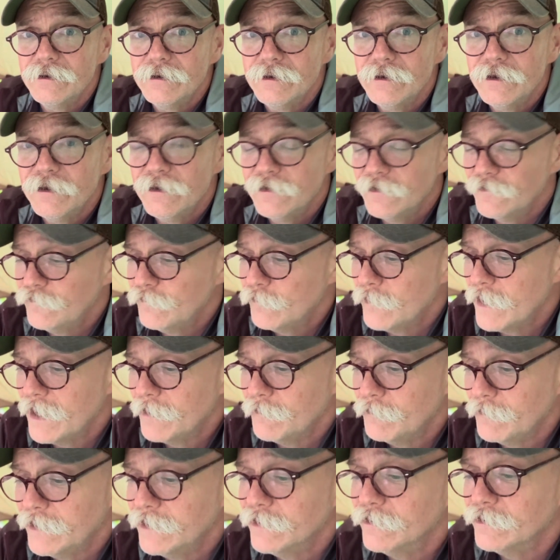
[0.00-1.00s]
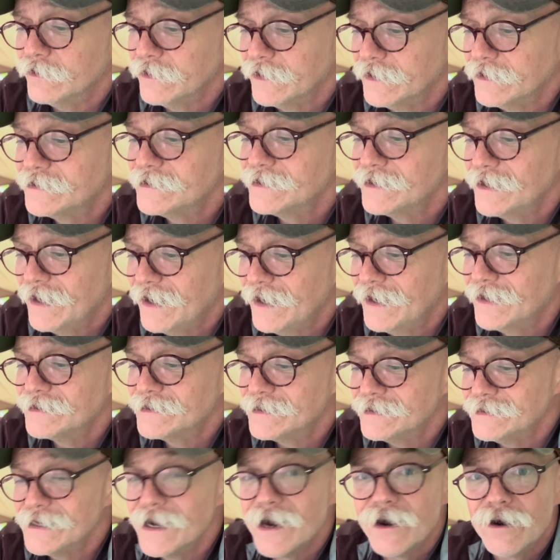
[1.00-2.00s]
of my meal in its
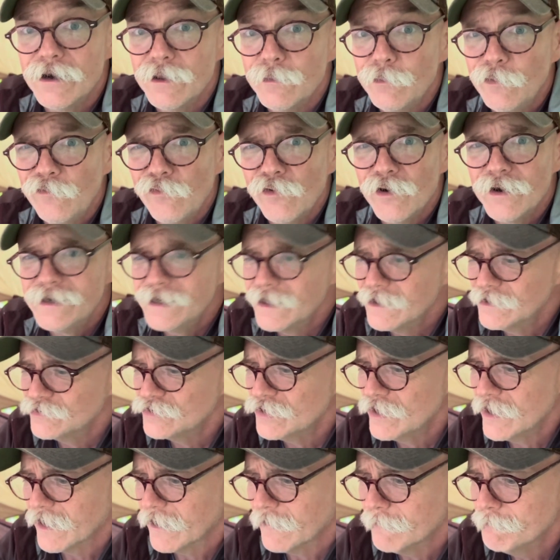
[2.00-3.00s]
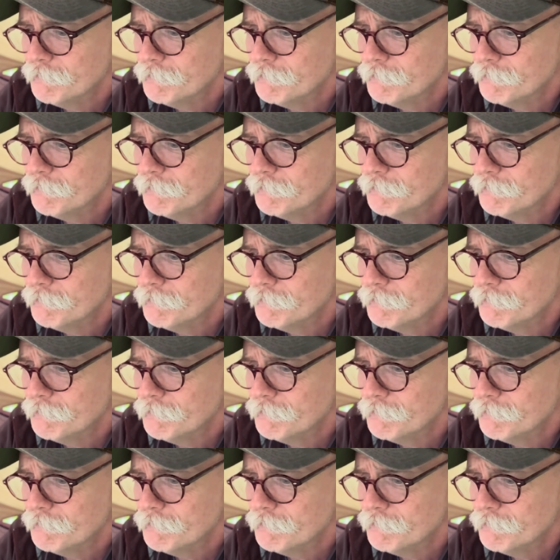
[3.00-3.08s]
entirety before I take a drink.